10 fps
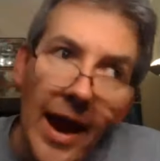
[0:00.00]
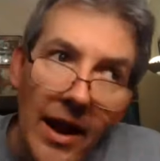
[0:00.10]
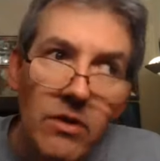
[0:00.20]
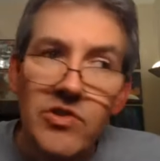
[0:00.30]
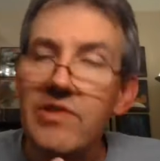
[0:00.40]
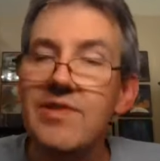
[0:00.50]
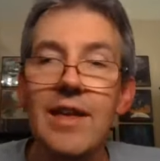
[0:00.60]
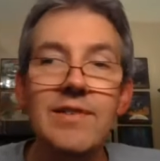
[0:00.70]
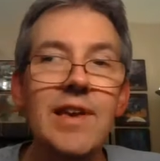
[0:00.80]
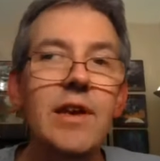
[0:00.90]
it also
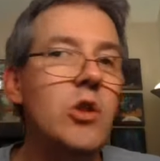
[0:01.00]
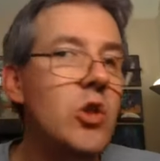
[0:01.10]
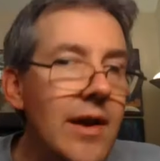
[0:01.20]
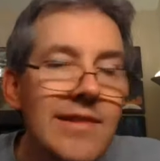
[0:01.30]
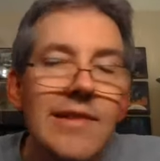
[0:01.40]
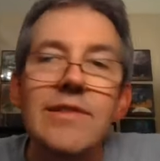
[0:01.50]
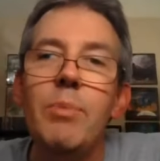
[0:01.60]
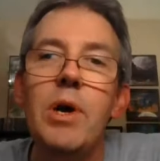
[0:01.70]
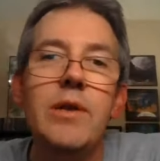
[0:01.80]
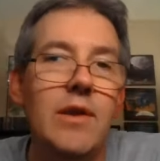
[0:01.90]
sounds like dozens
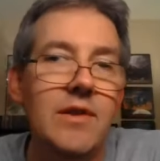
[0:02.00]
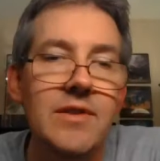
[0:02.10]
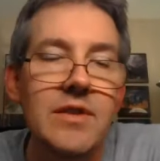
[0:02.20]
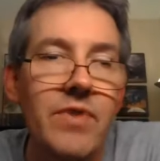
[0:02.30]
upon dozens